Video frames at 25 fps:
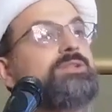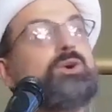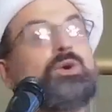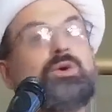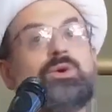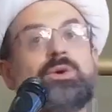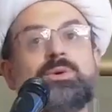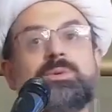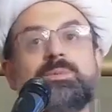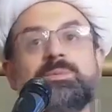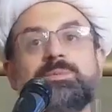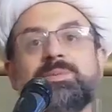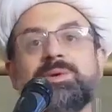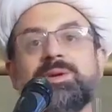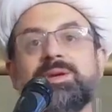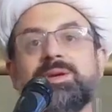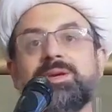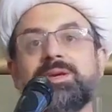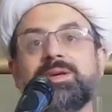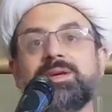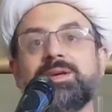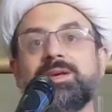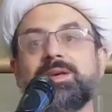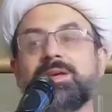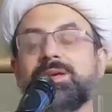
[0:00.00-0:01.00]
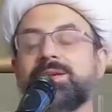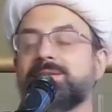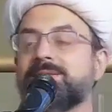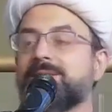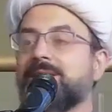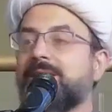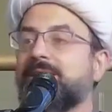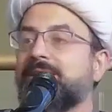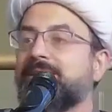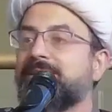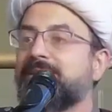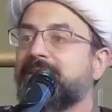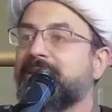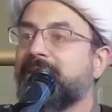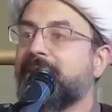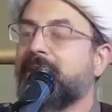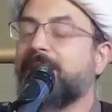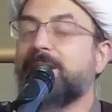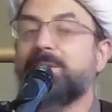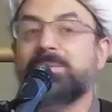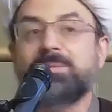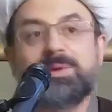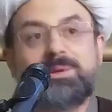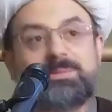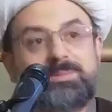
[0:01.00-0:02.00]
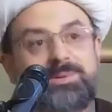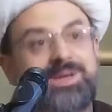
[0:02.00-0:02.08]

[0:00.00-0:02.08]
home. Ya Habibi,